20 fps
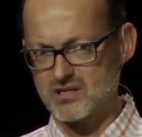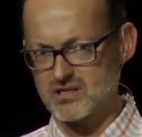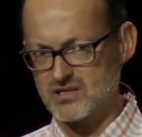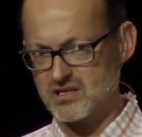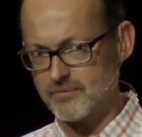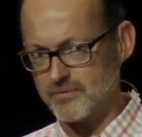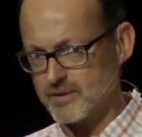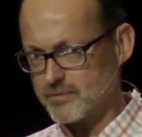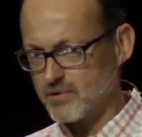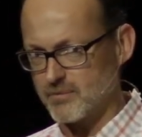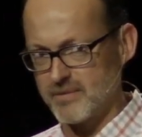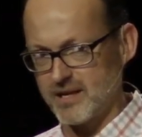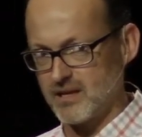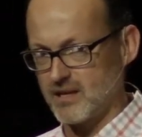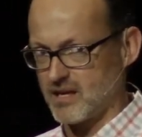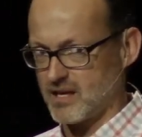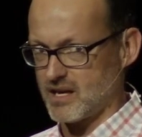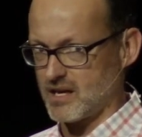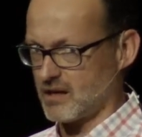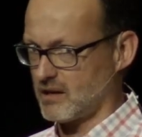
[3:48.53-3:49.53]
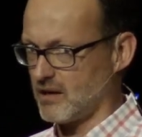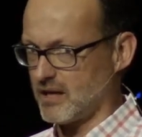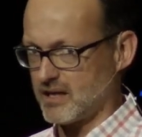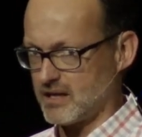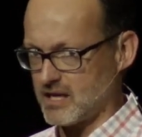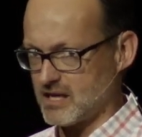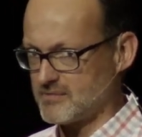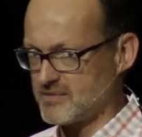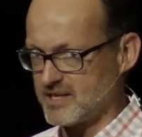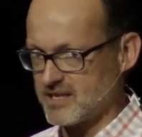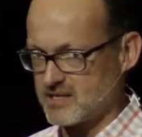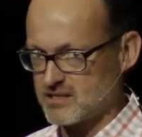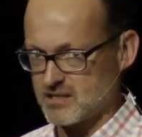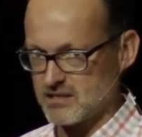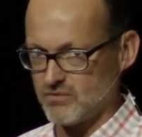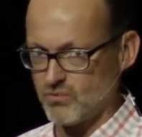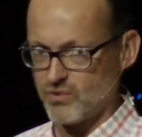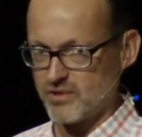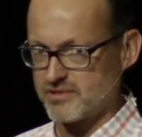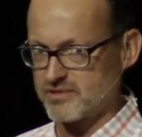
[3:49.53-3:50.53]
Because some people, man, they got great
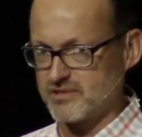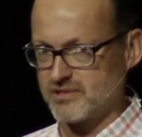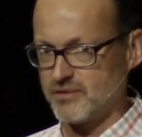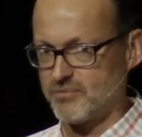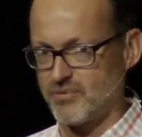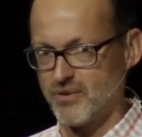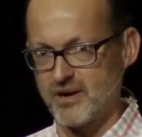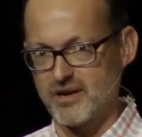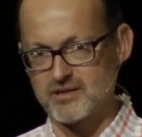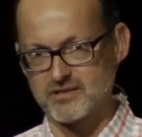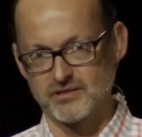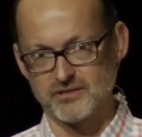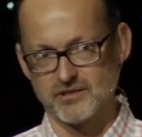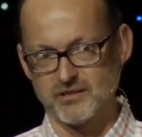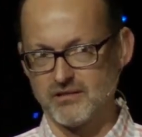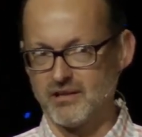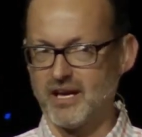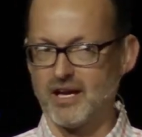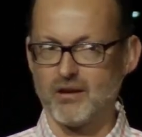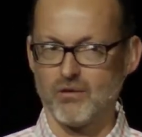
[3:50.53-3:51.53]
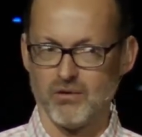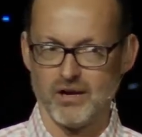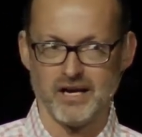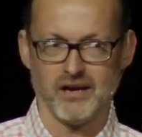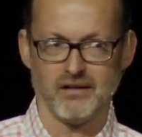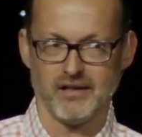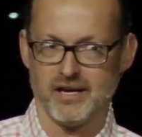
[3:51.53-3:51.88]
combination of words in their prayers, and you're like, wow,